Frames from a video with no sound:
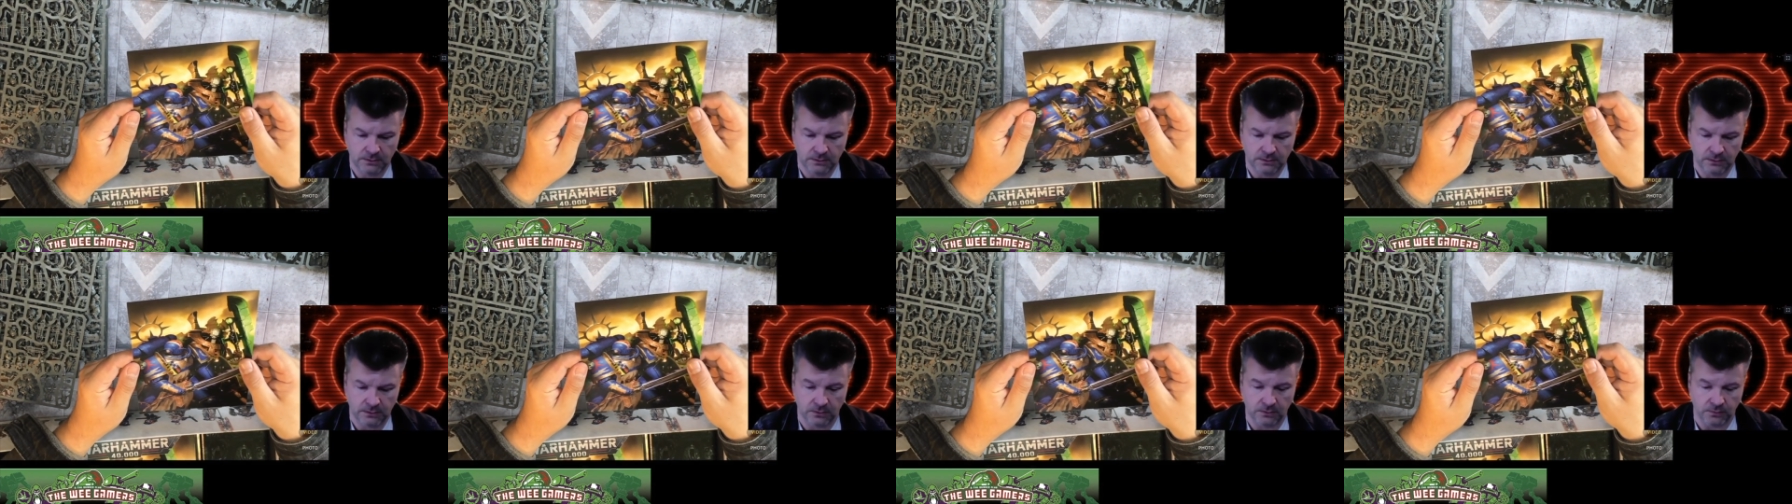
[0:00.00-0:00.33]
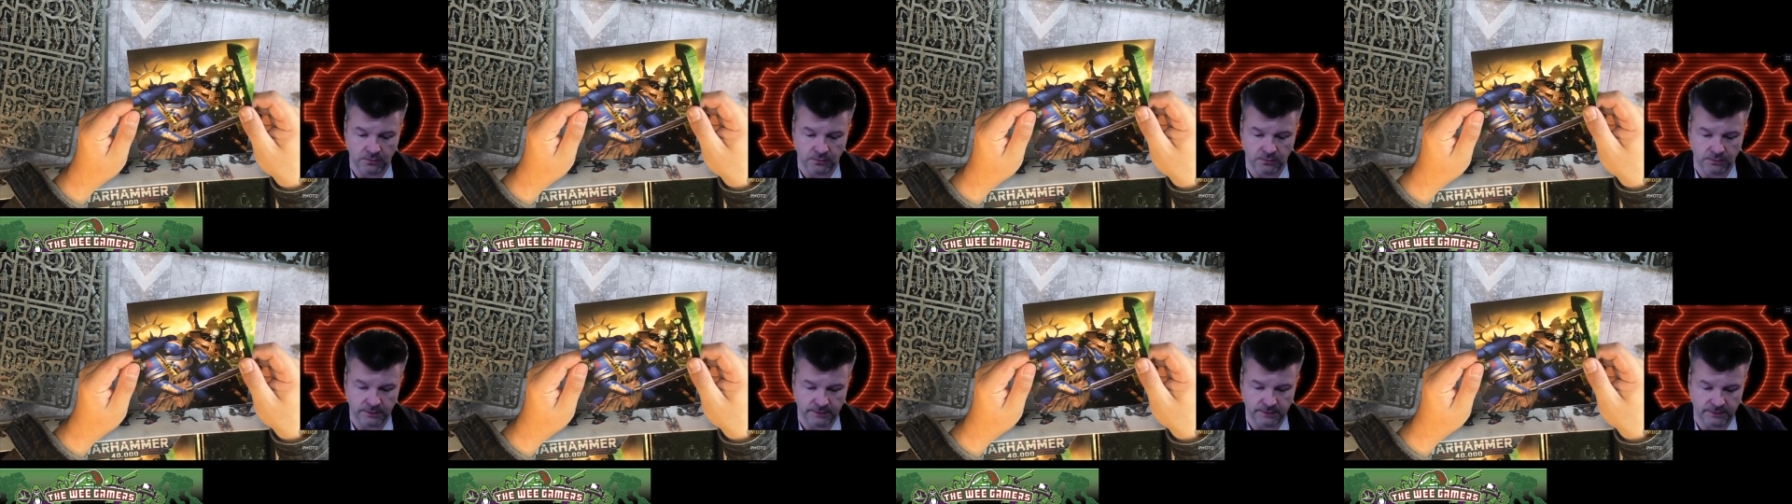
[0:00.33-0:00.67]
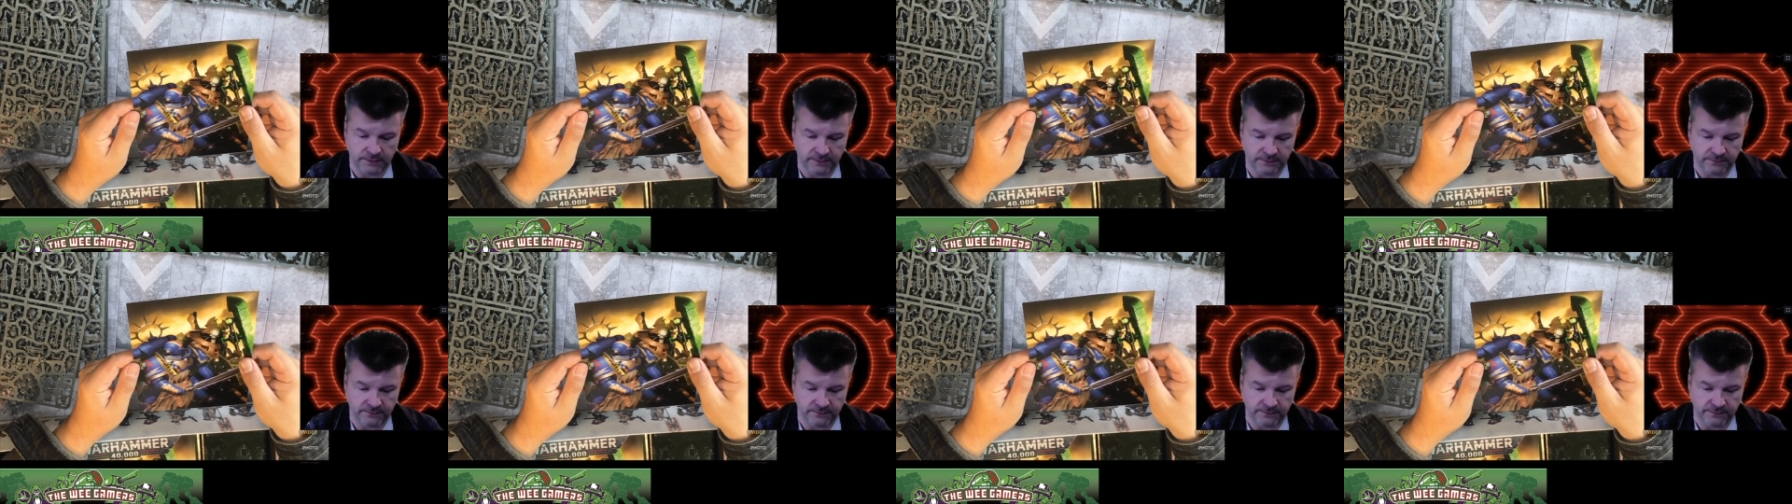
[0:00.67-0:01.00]
Oh, wait,
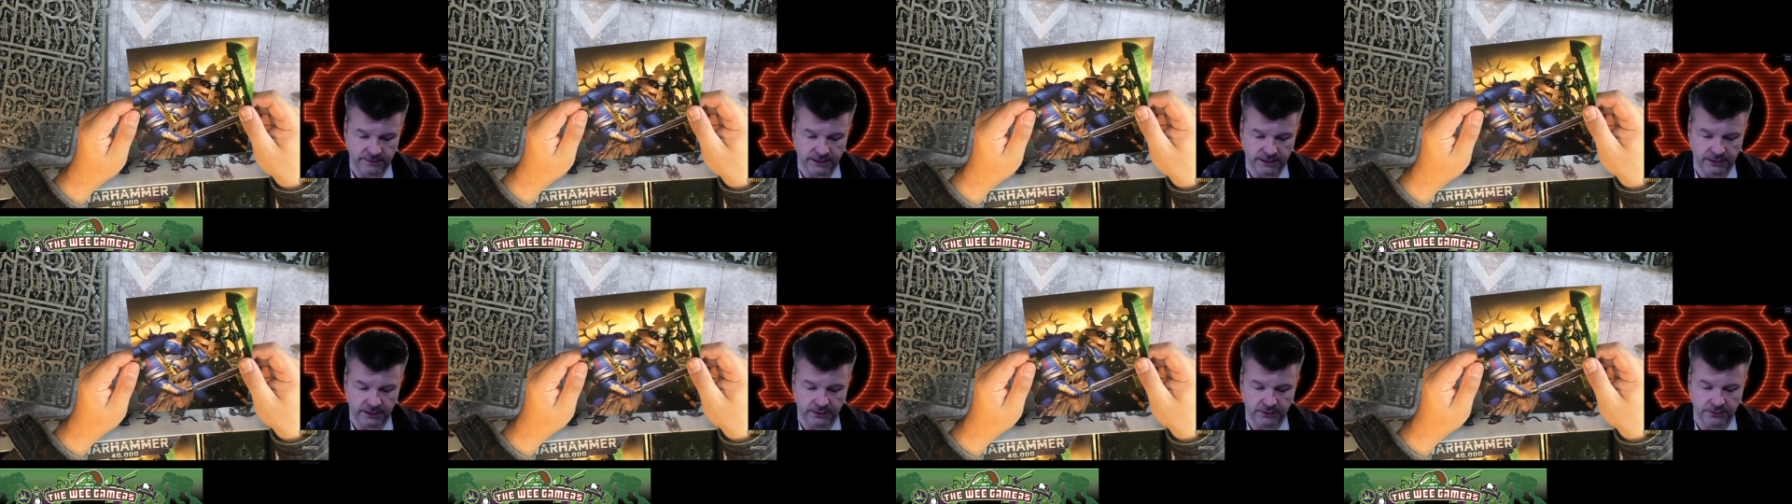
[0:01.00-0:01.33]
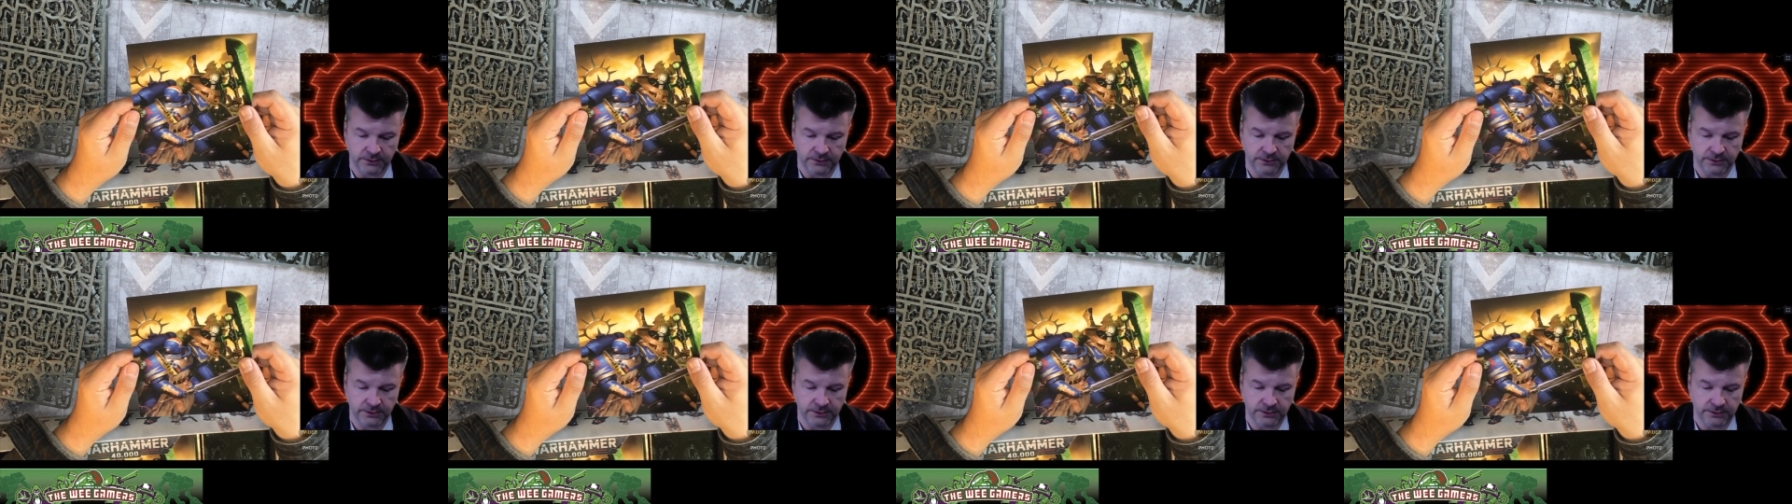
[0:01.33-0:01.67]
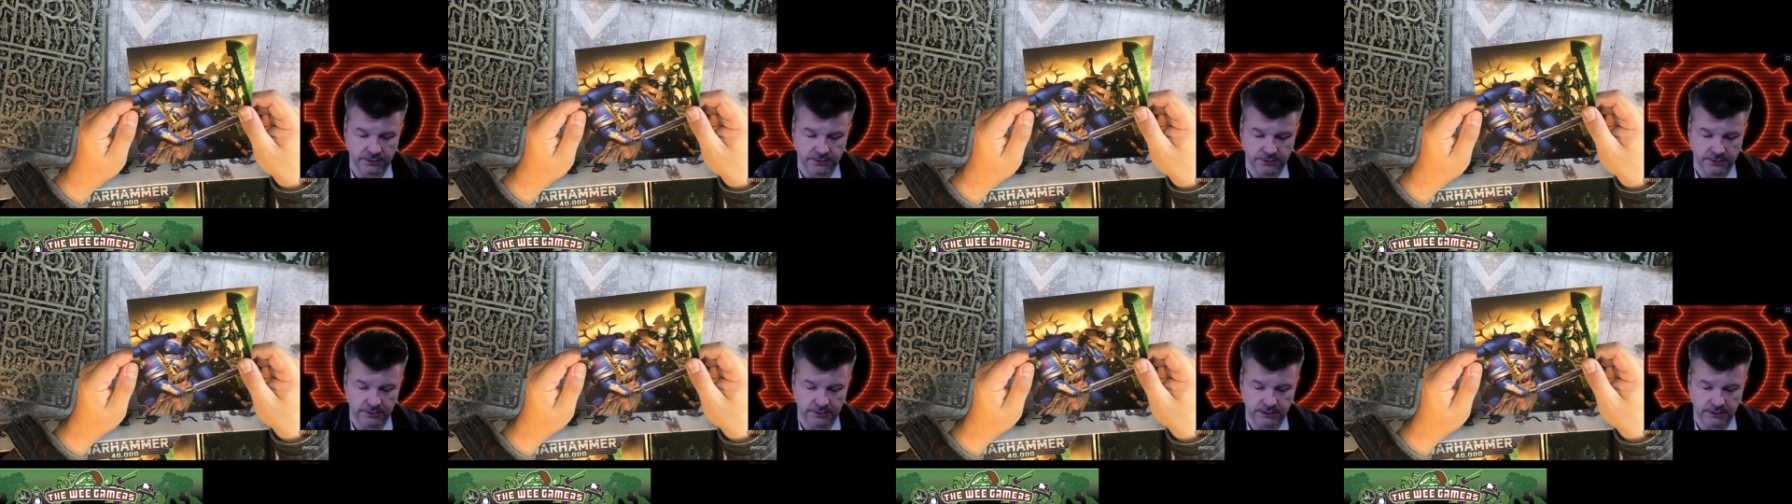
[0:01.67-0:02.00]
they've included
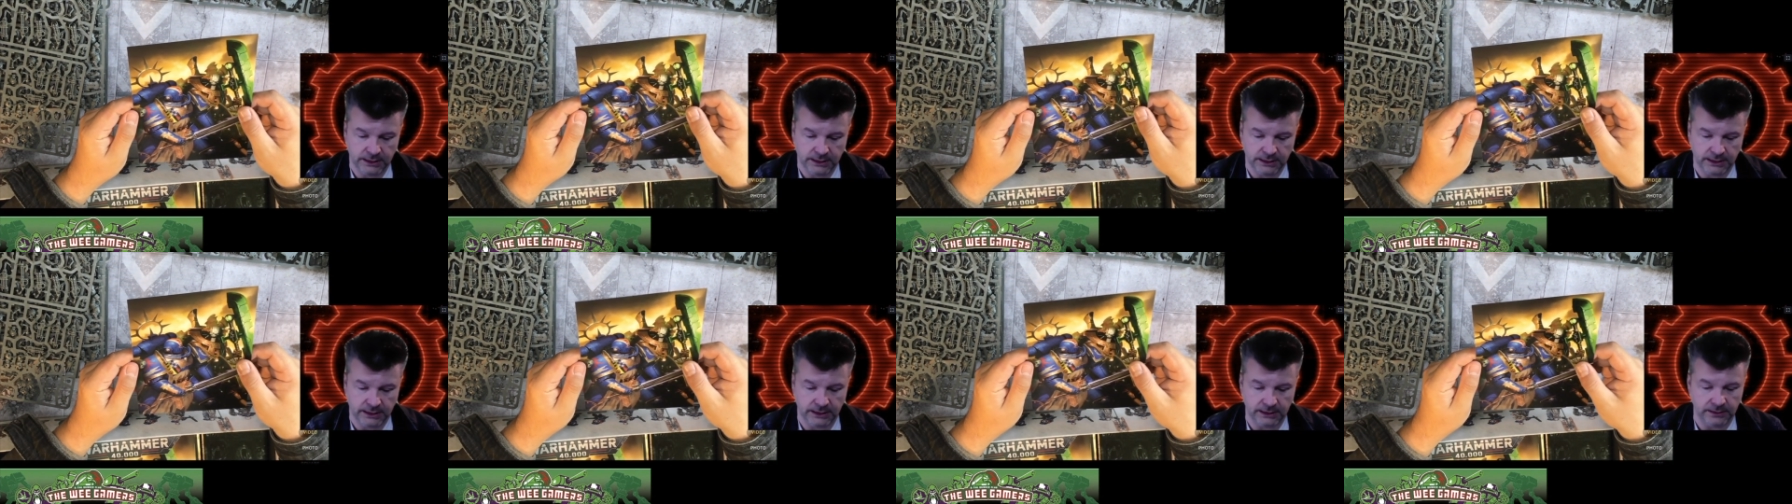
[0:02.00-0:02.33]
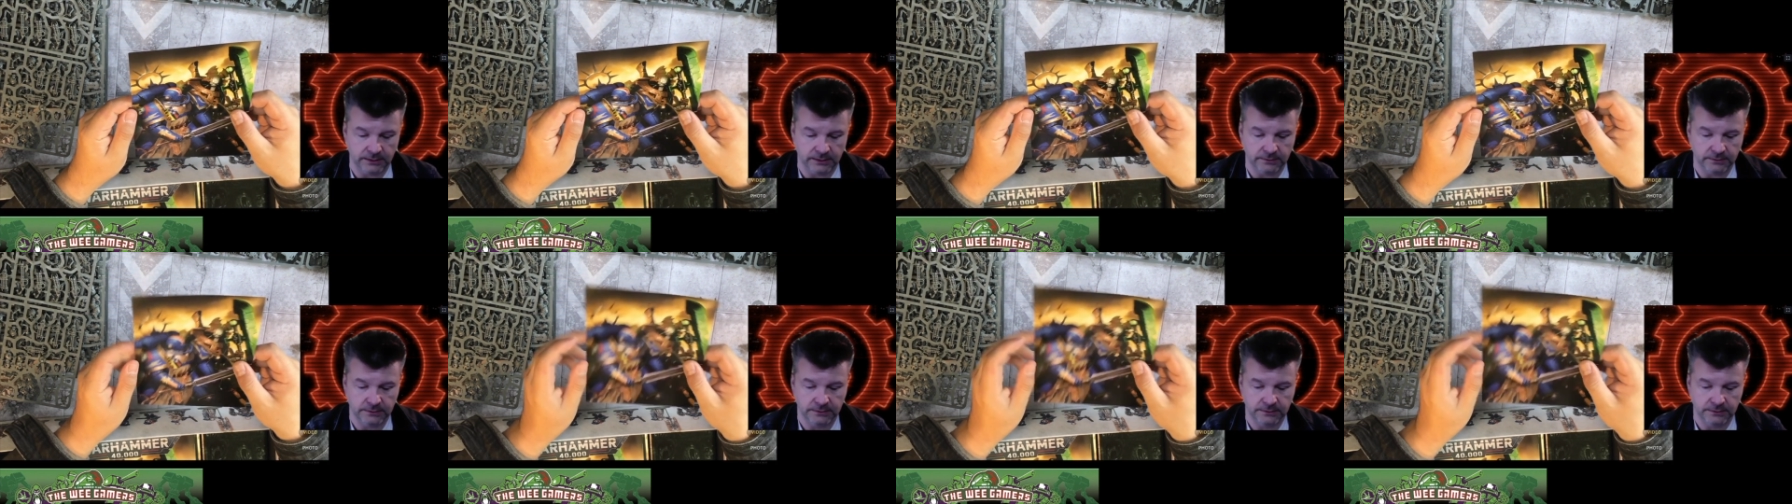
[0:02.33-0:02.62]
a